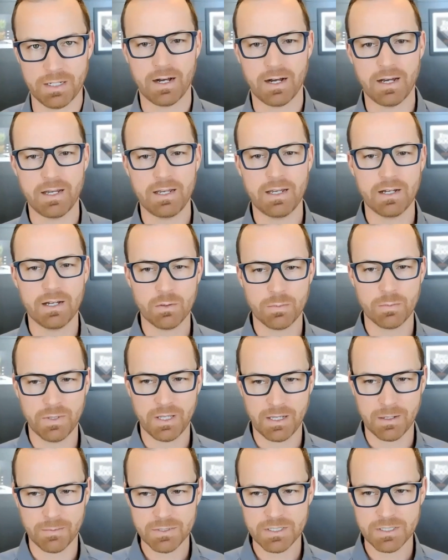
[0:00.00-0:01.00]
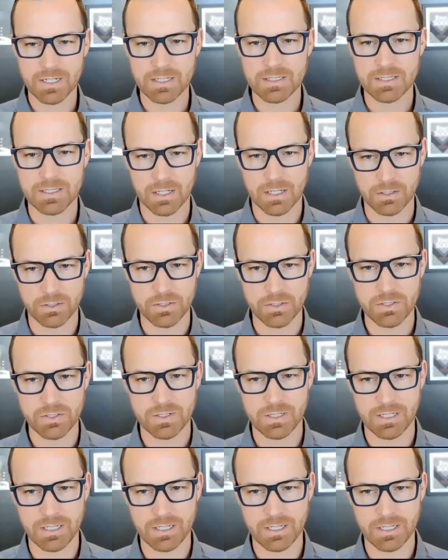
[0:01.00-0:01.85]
I help Amazon sellers